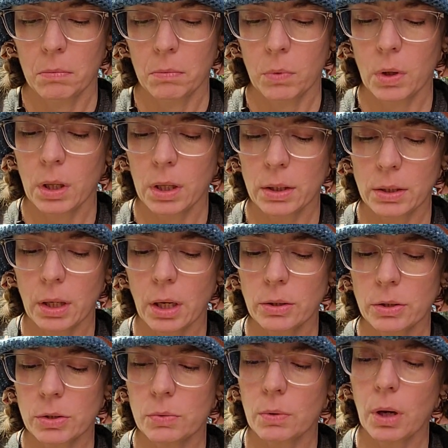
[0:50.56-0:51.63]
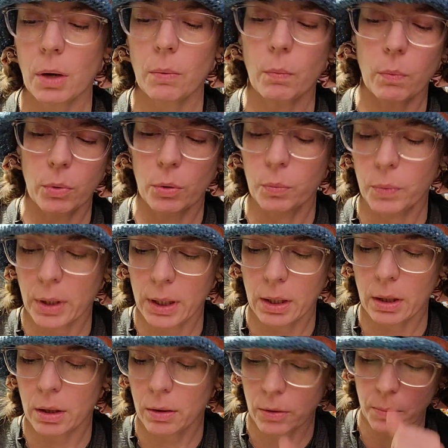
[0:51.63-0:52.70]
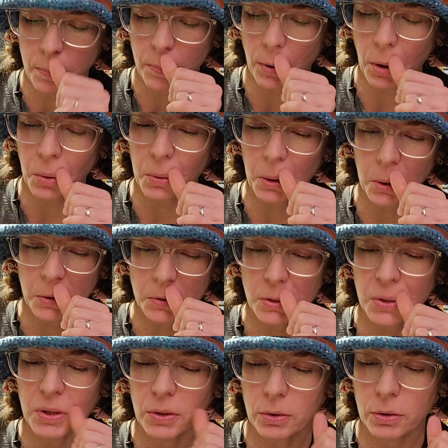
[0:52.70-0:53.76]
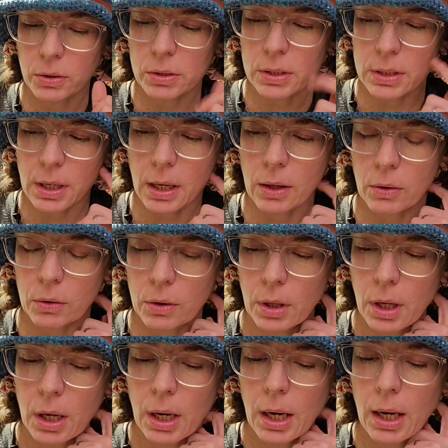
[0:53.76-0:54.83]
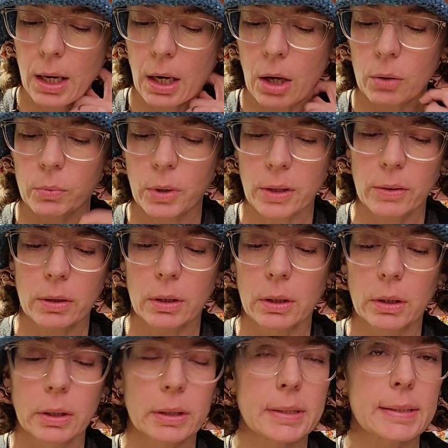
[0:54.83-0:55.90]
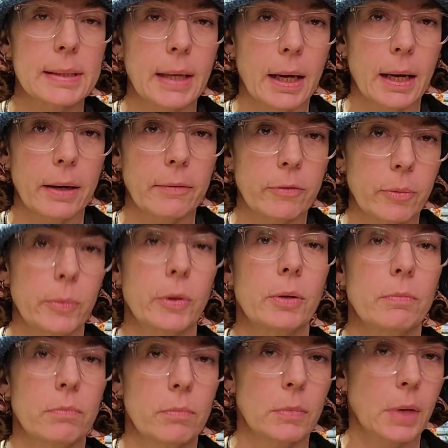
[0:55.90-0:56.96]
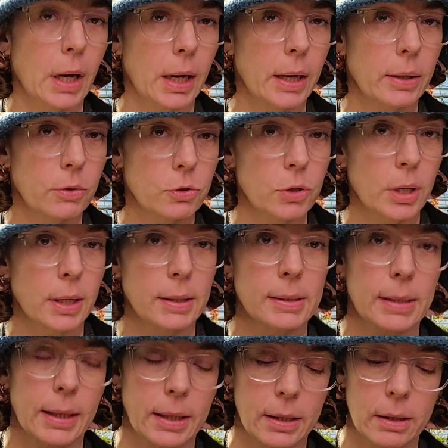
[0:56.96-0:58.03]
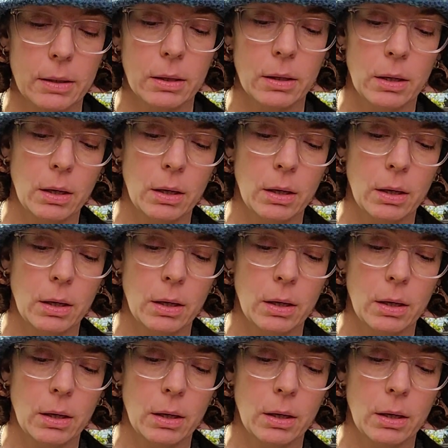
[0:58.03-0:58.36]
well, we'll read the prologue to The Cook's Tale. And I'll read the little aside from the guy who translated.